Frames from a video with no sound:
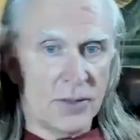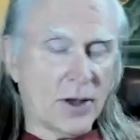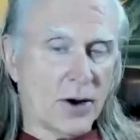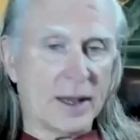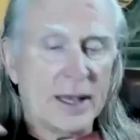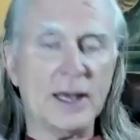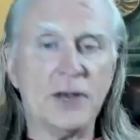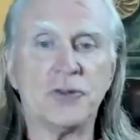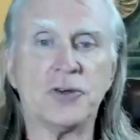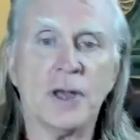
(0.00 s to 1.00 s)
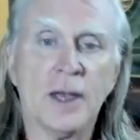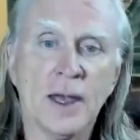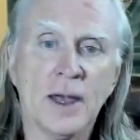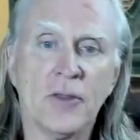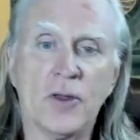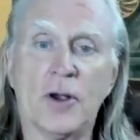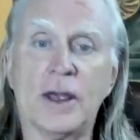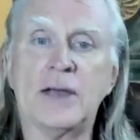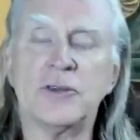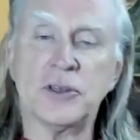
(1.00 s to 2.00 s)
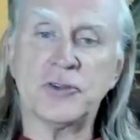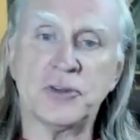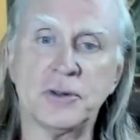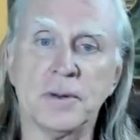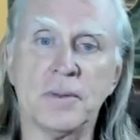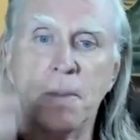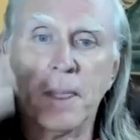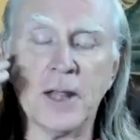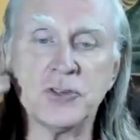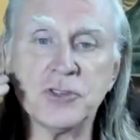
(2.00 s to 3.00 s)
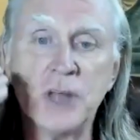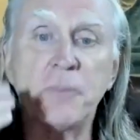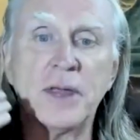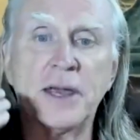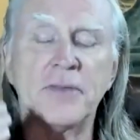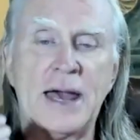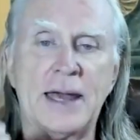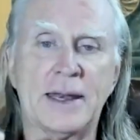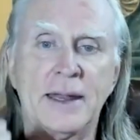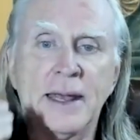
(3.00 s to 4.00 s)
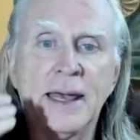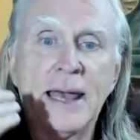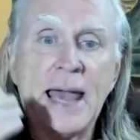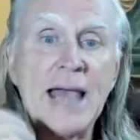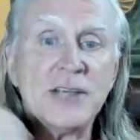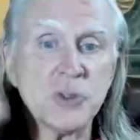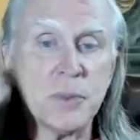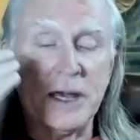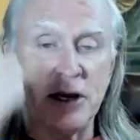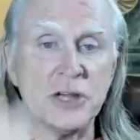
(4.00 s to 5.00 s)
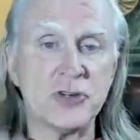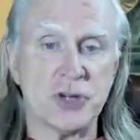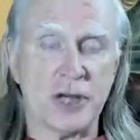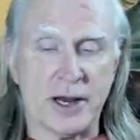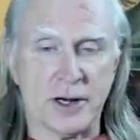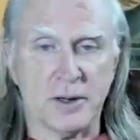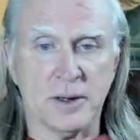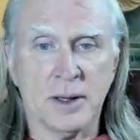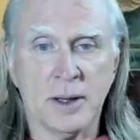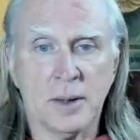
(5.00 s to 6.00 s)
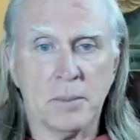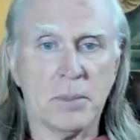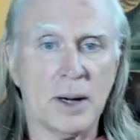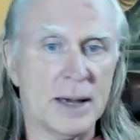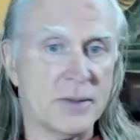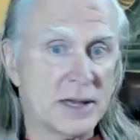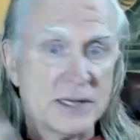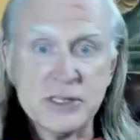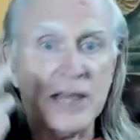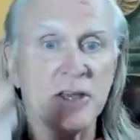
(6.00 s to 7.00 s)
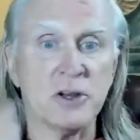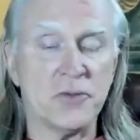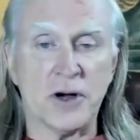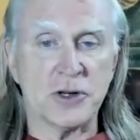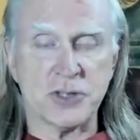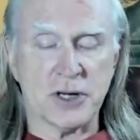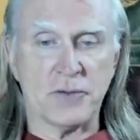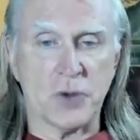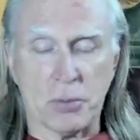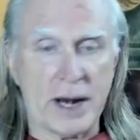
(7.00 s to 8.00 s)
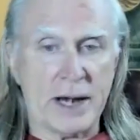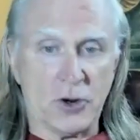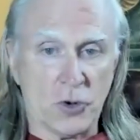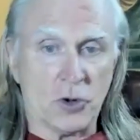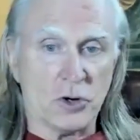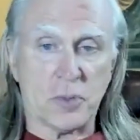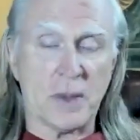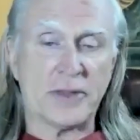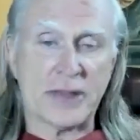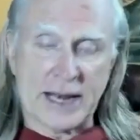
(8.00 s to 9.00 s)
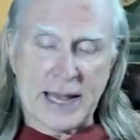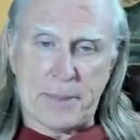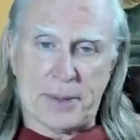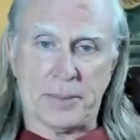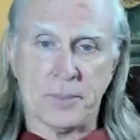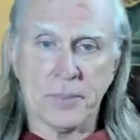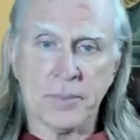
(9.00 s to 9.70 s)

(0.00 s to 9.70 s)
there is there is a something that has to be initiated by the executive function of your brain in order to make that happen.